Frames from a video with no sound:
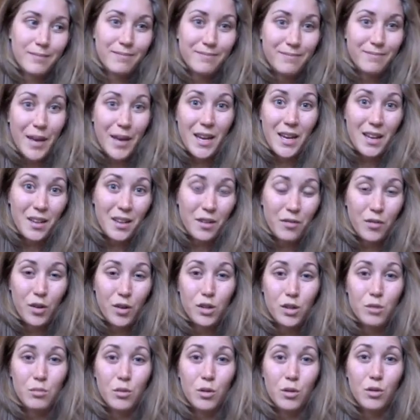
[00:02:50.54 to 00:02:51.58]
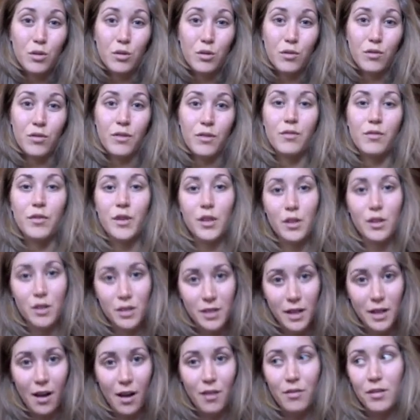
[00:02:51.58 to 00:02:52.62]
making the first move for
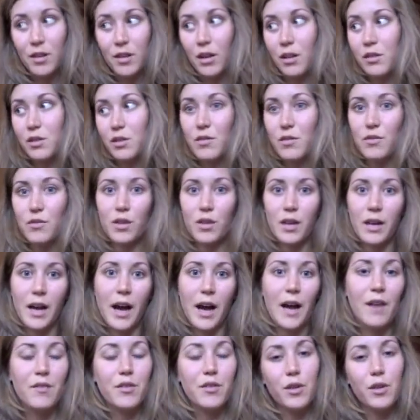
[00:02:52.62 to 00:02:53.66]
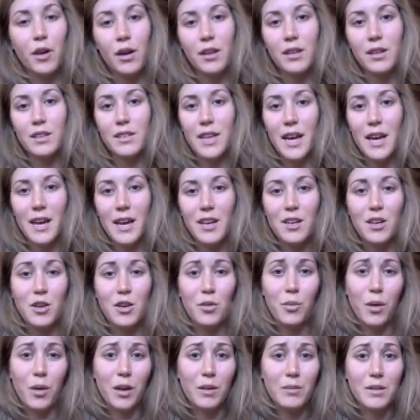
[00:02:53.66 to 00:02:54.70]
yourself and also for the guy. If you're on a date and you
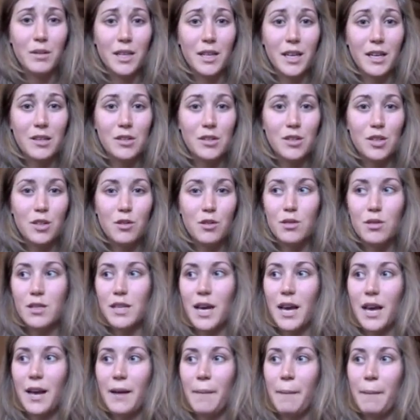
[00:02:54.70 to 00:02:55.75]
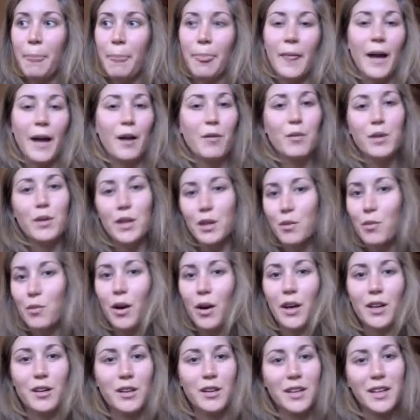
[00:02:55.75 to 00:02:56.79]
want him to kiss you, say, I really
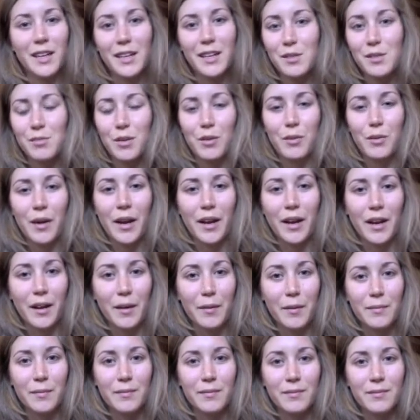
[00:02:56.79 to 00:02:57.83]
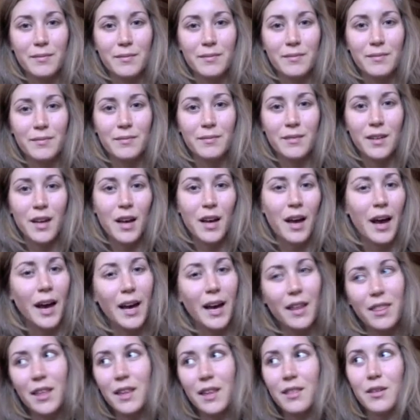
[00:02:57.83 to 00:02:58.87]
want you to kiss me right now. I
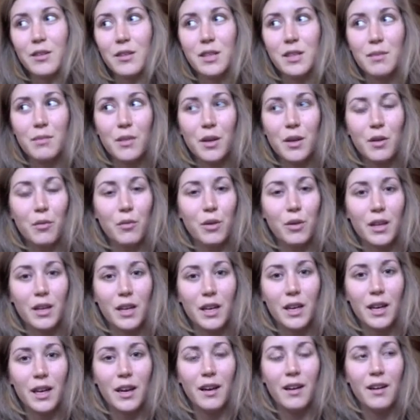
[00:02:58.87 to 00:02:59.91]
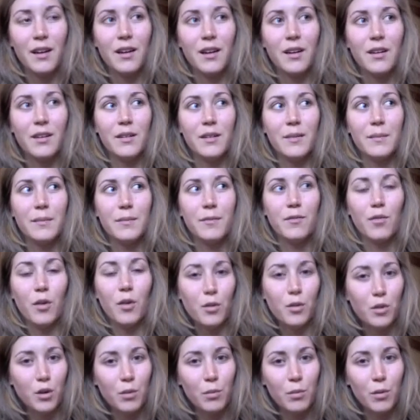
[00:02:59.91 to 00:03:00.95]
think there's something really
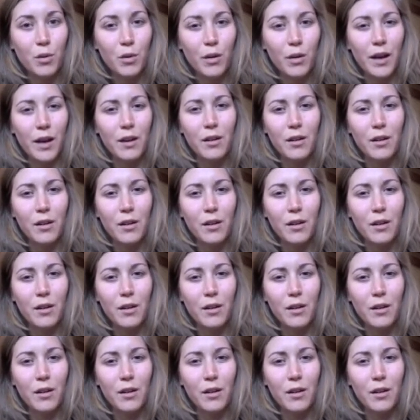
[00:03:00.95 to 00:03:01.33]
vulnerable and